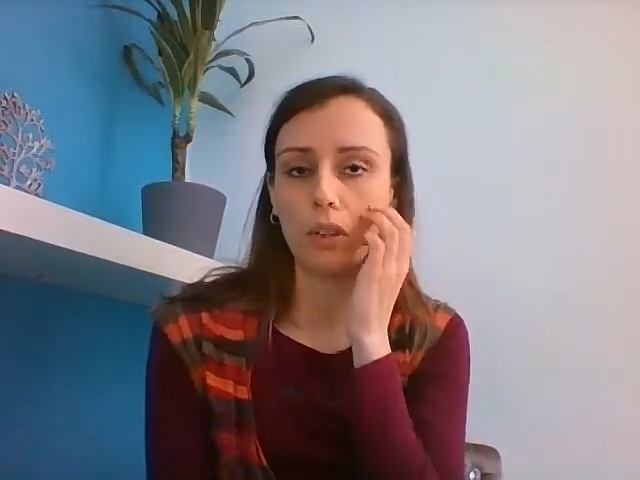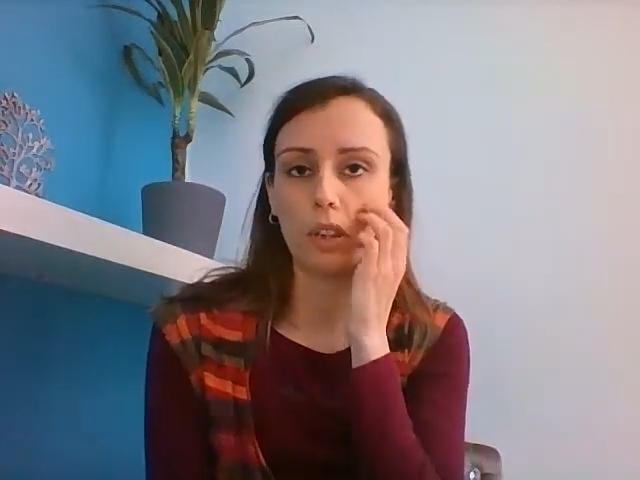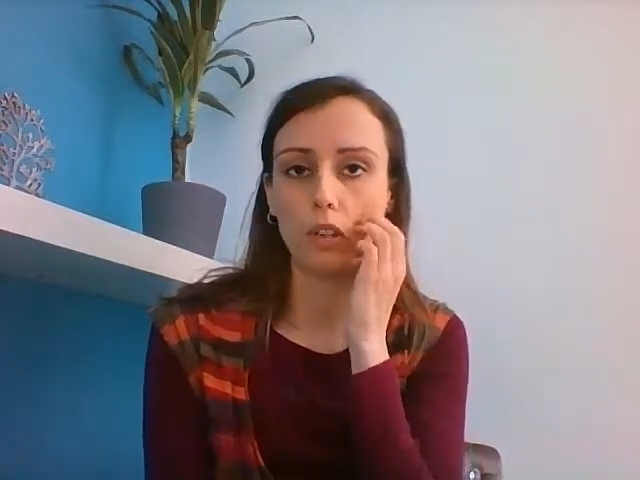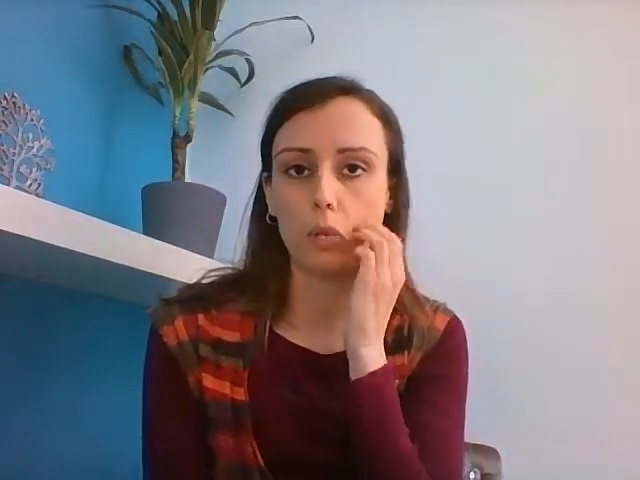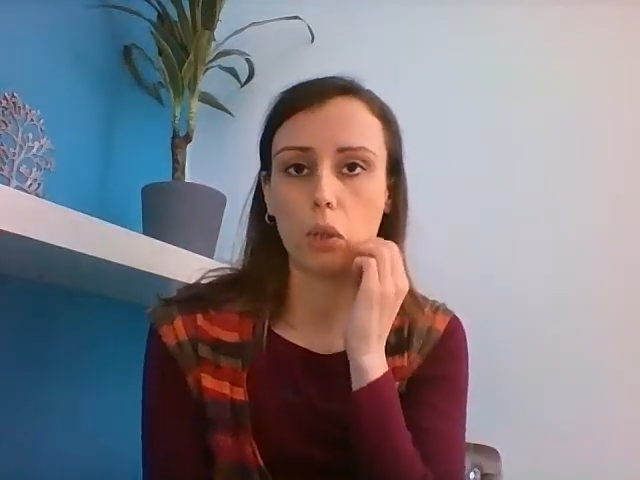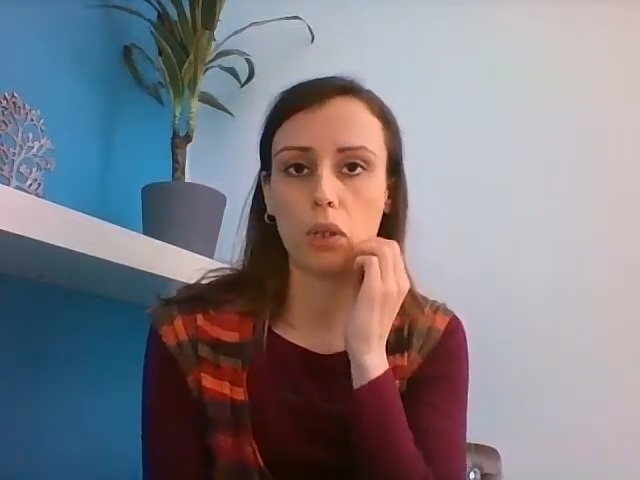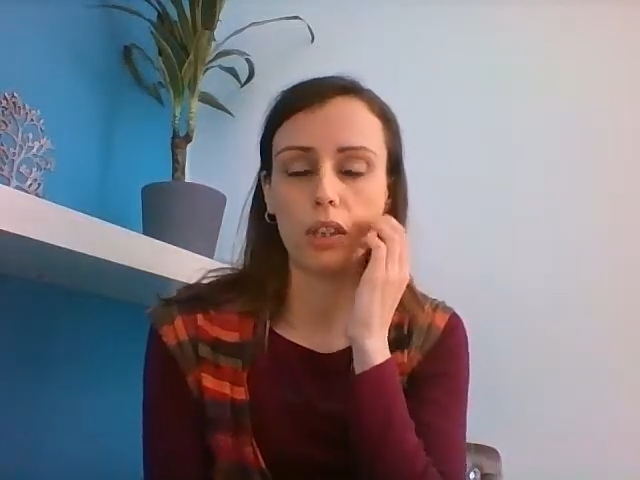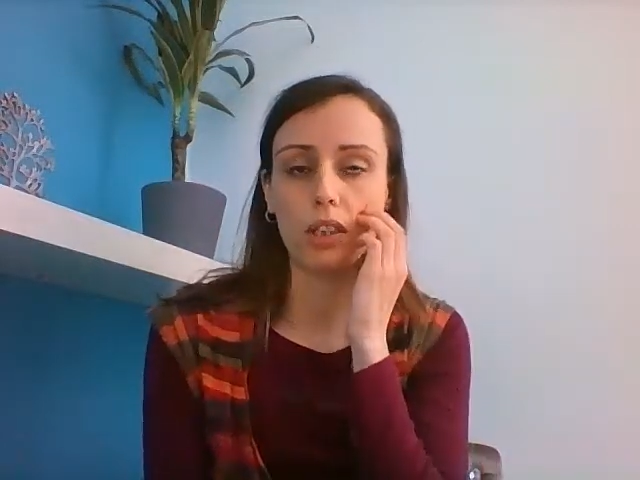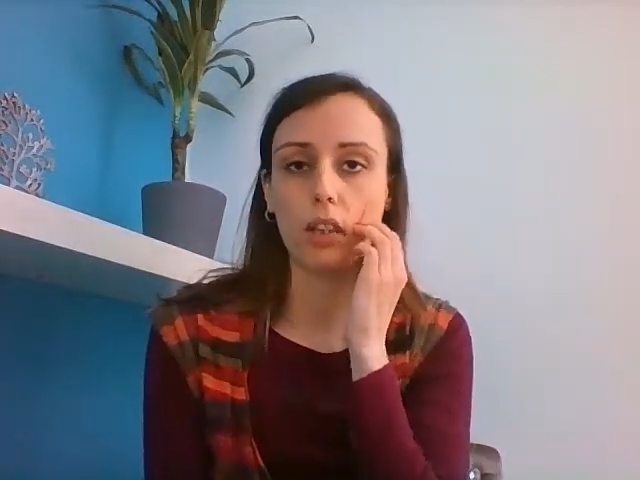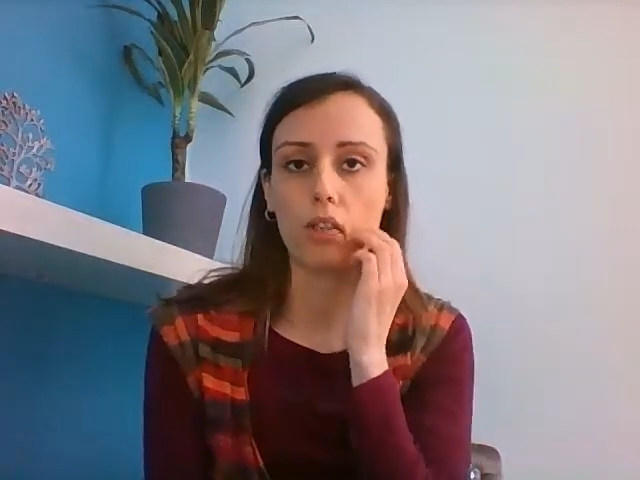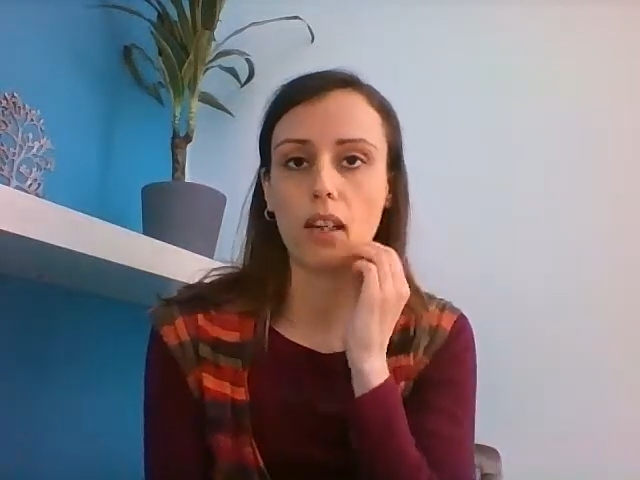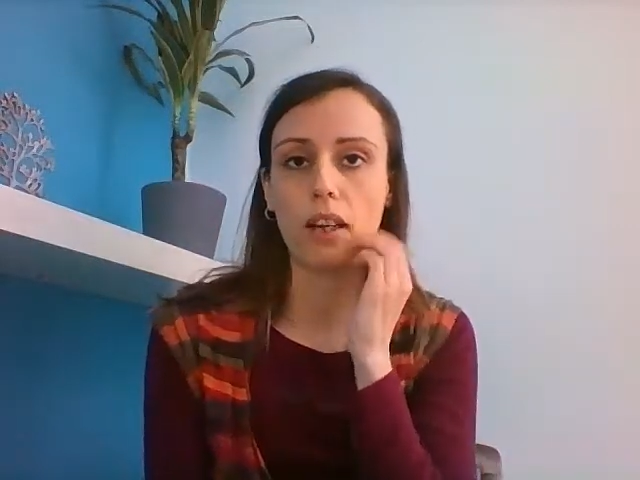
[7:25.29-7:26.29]
of
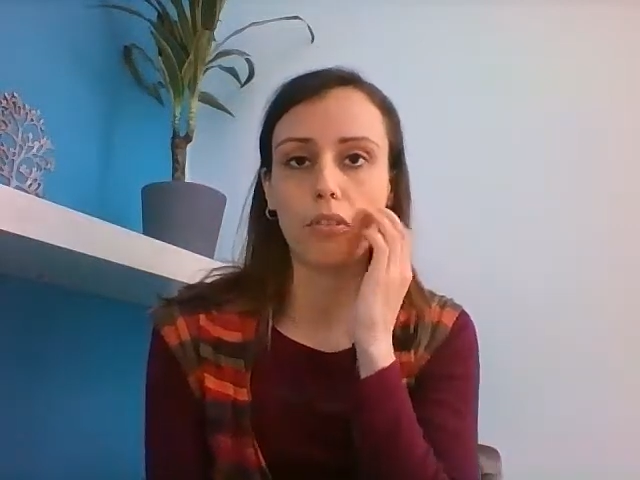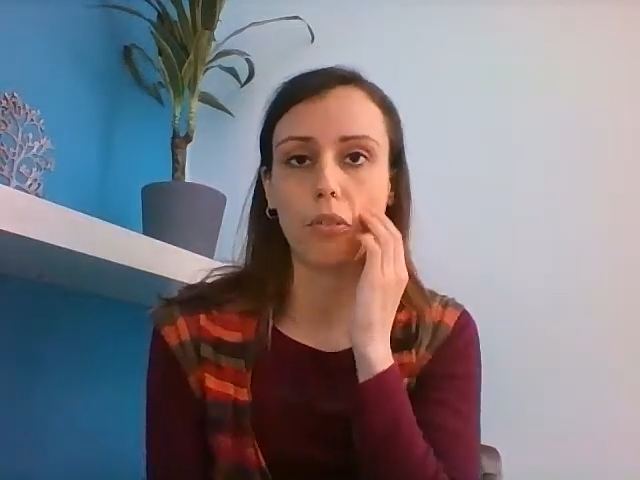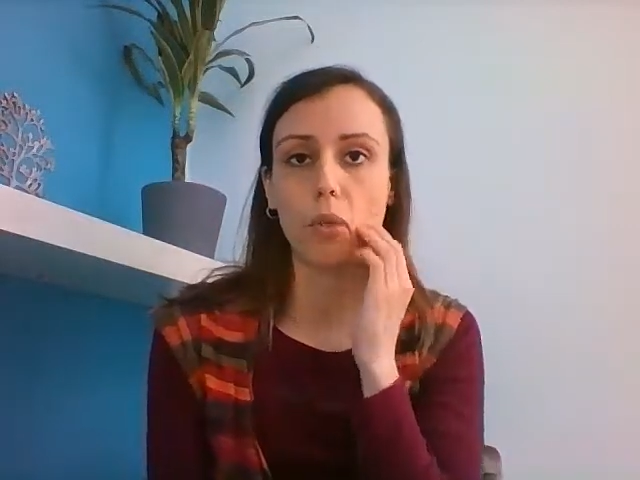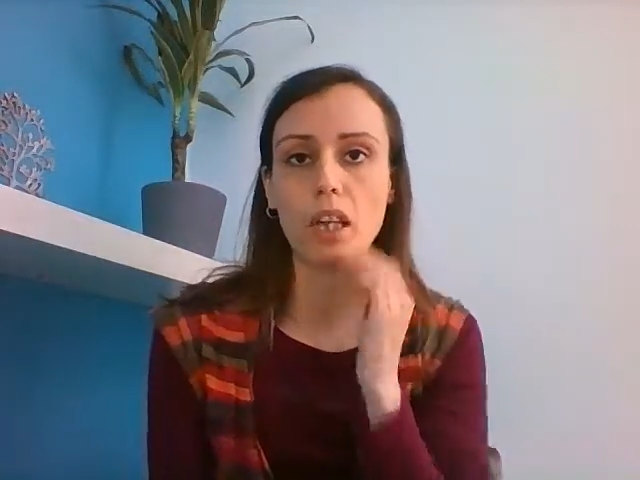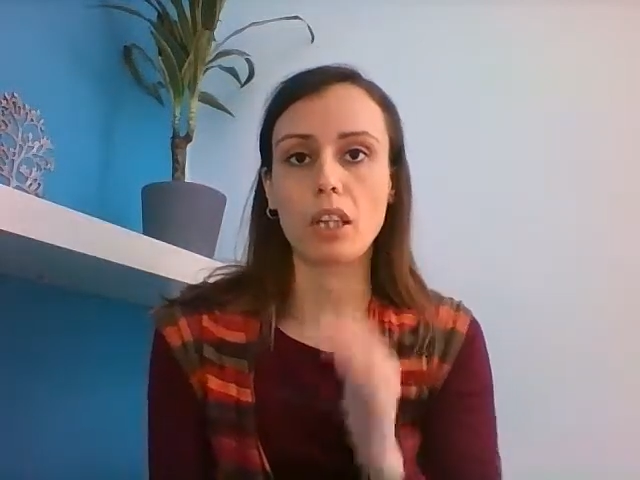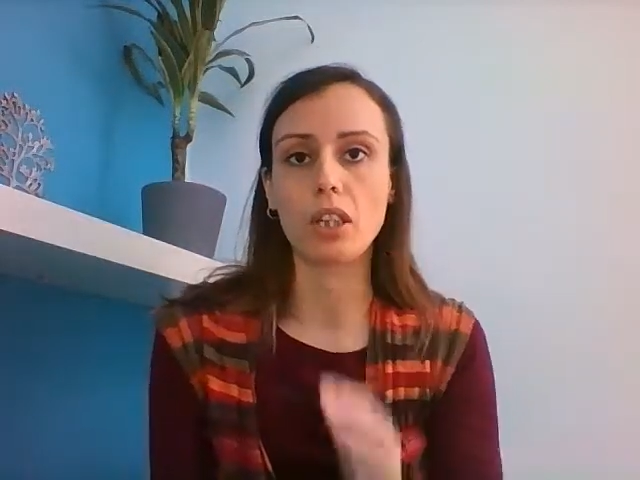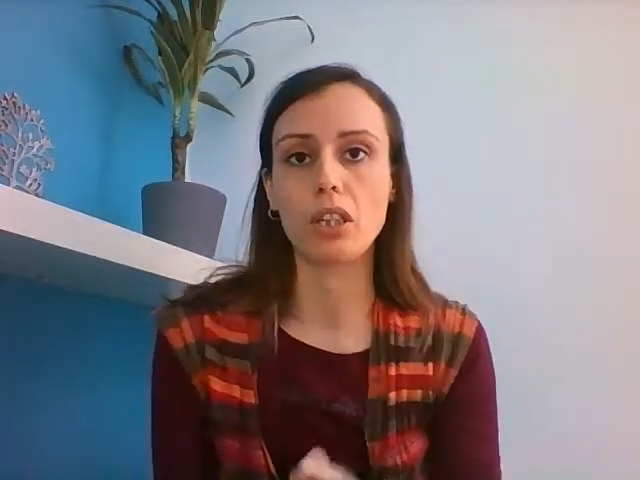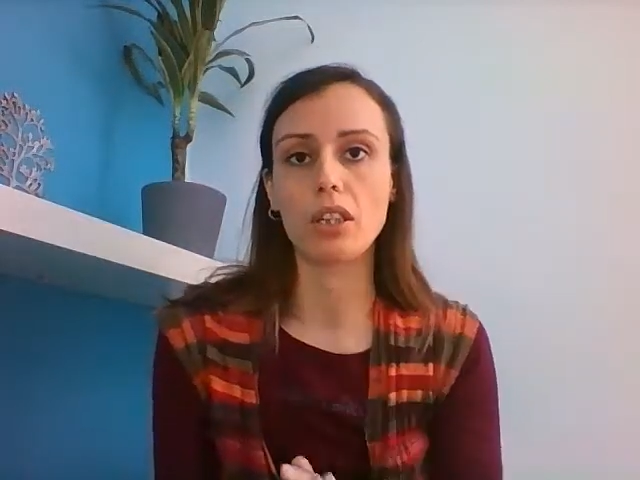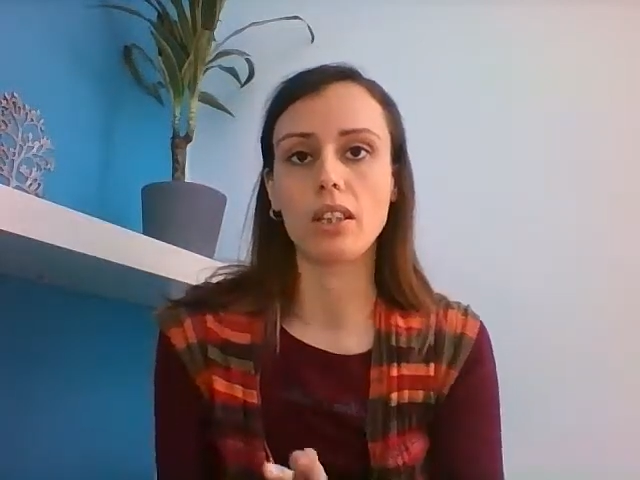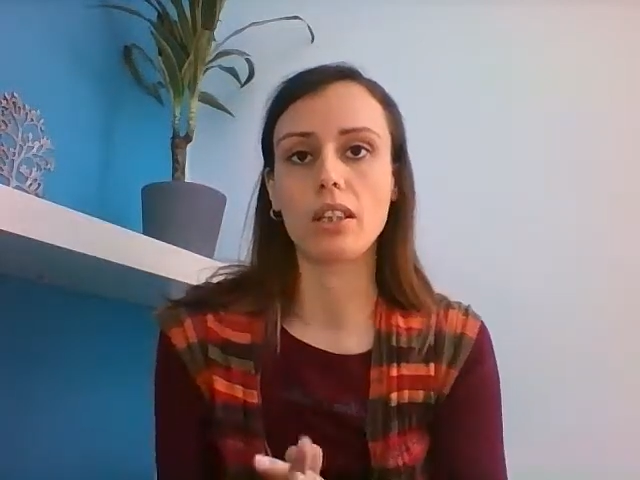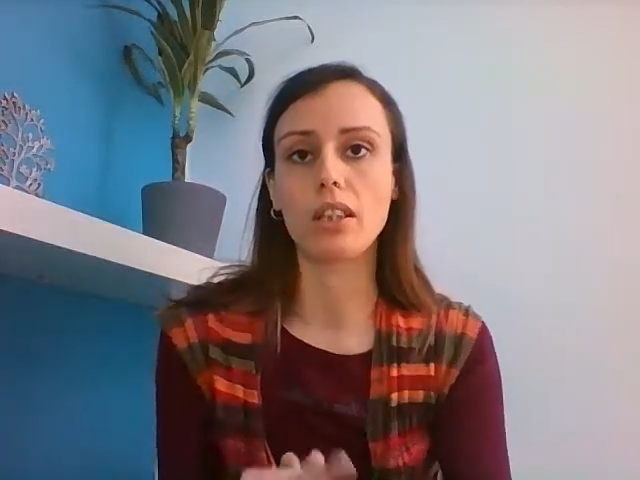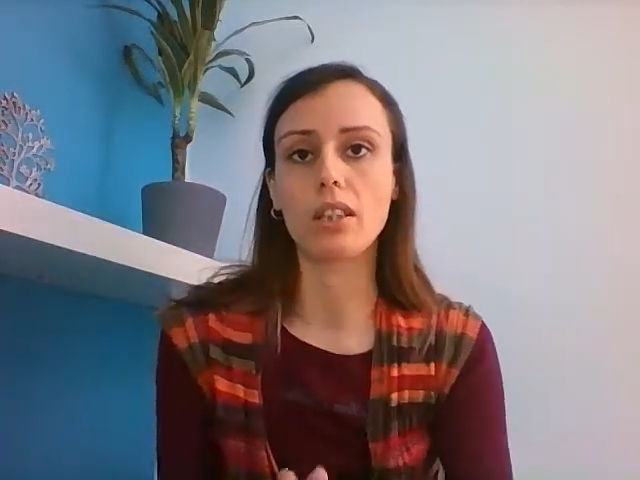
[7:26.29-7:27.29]
positive
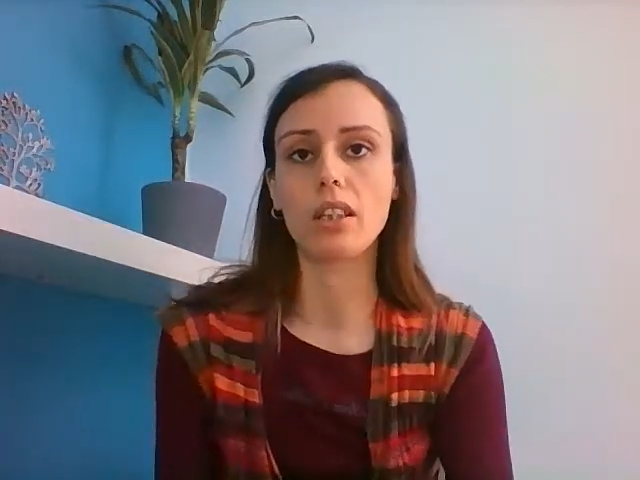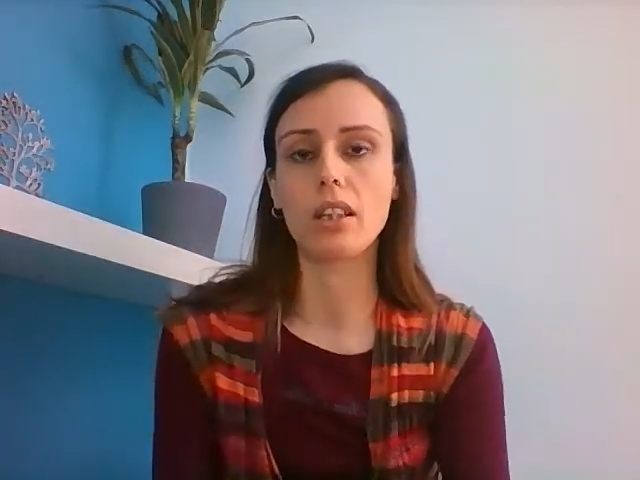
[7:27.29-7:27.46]
affirmations.